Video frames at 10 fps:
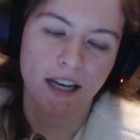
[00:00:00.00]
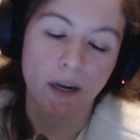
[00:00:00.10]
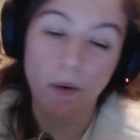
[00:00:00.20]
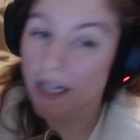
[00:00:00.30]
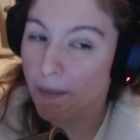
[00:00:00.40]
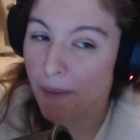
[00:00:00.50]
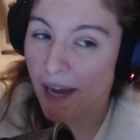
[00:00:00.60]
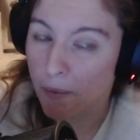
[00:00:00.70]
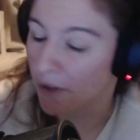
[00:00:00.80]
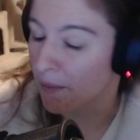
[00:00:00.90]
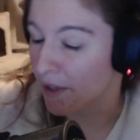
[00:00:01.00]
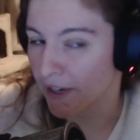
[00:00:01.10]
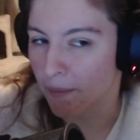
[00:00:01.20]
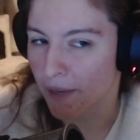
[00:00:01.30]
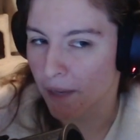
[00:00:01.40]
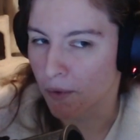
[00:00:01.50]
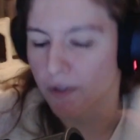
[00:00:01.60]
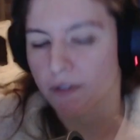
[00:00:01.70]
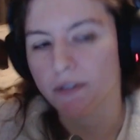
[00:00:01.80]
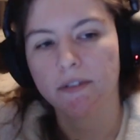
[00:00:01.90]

wanted to eat popcorn, but I ran out of popcorn.